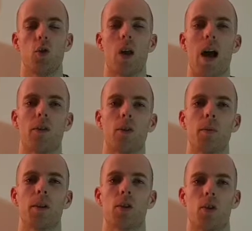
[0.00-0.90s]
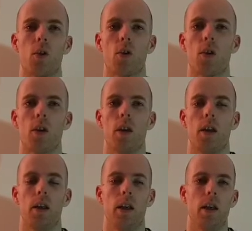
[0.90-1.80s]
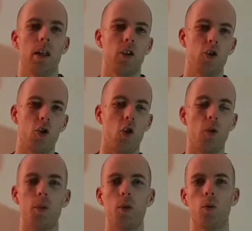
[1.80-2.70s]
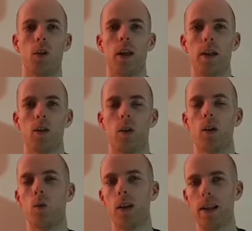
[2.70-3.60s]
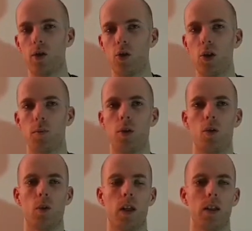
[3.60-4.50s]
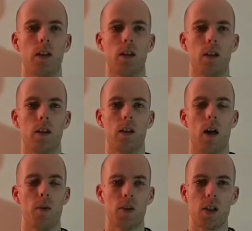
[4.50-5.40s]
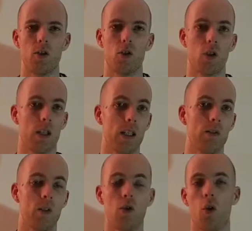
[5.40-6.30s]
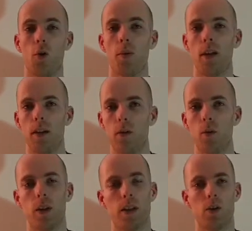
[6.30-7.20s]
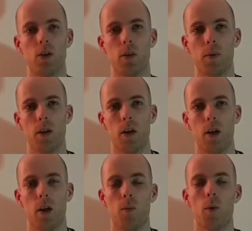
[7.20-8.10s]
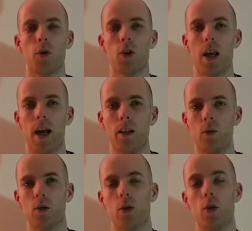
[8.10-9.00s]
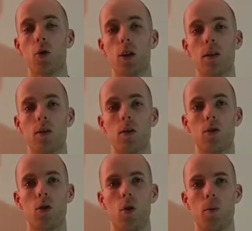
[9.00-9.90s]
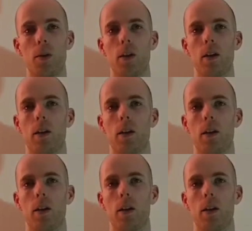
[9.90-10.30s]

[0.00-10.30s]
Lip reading: you don't have to be stuck in a job you don't like or in a relationship you don't like. I'm not saying you should leave the job or leave the relationship, but what you can do is look into the job,